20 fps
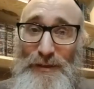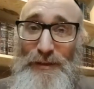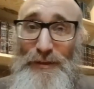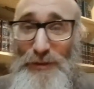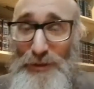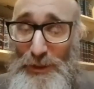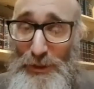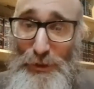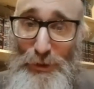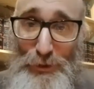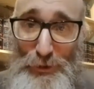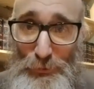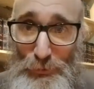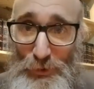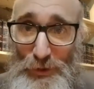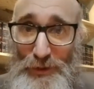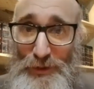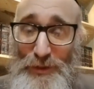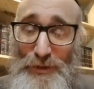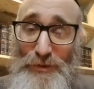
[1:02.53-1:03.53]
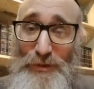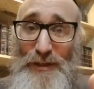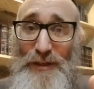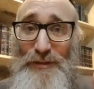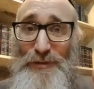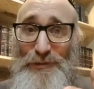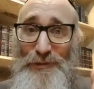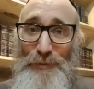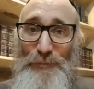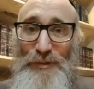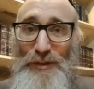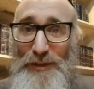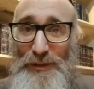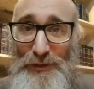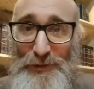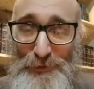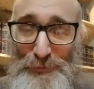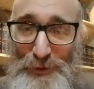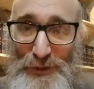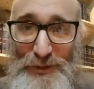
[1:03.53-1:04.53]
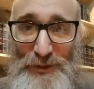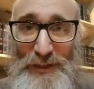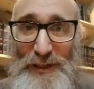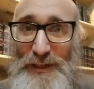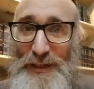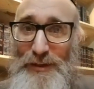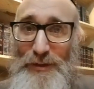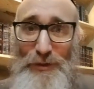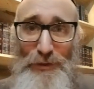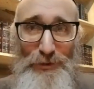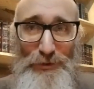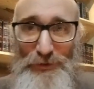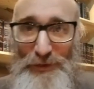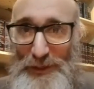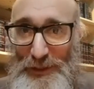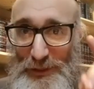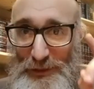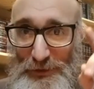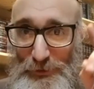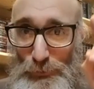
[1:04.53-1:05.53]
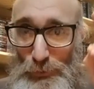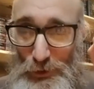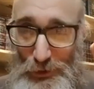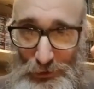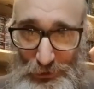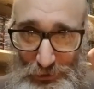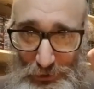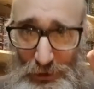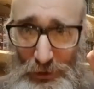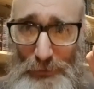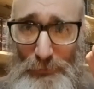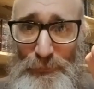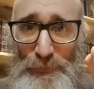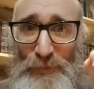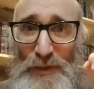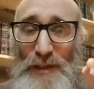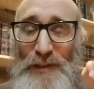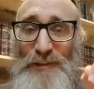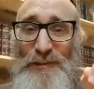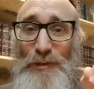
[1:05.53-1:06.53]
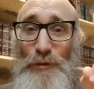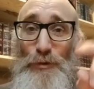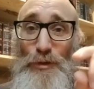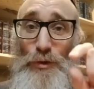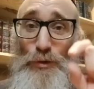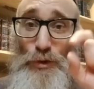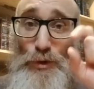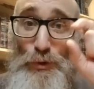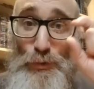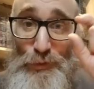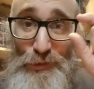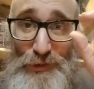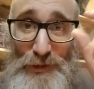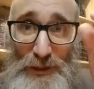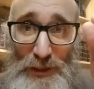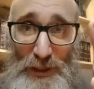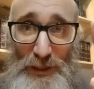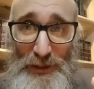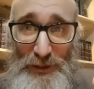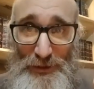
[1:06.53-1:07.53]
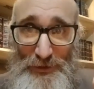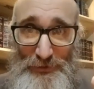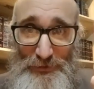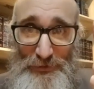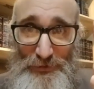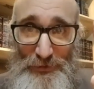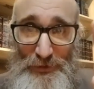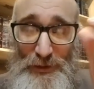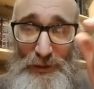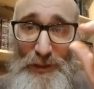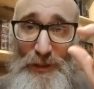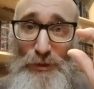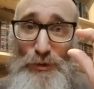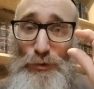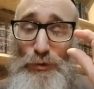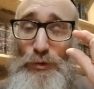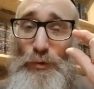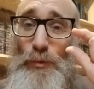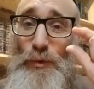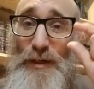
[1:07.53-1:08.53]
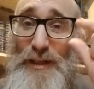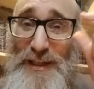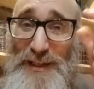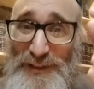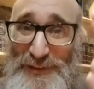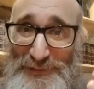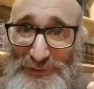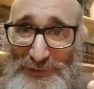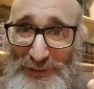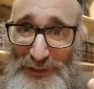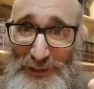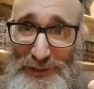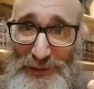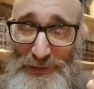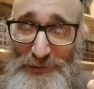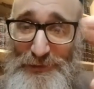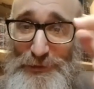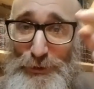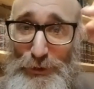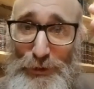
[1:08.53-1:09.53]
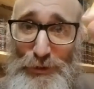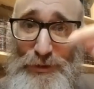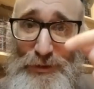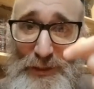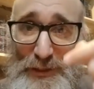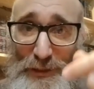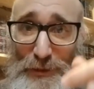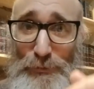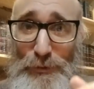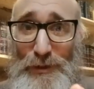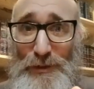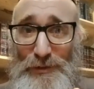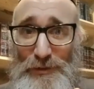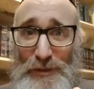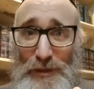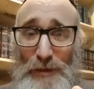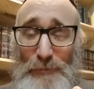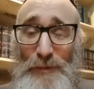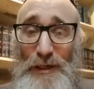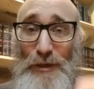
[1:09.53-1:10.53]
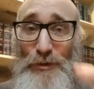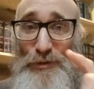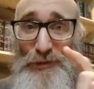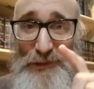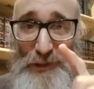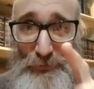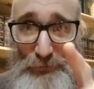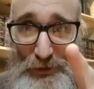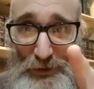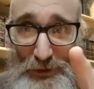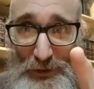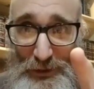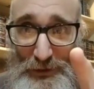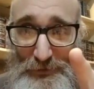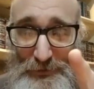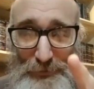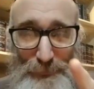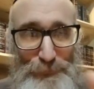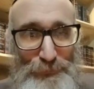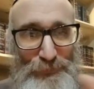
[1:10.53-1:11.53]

You can go to work and you get some dollars, but you're not going to get world to come. So you use God and you do what He says in order to get the world to come. Are you serving God?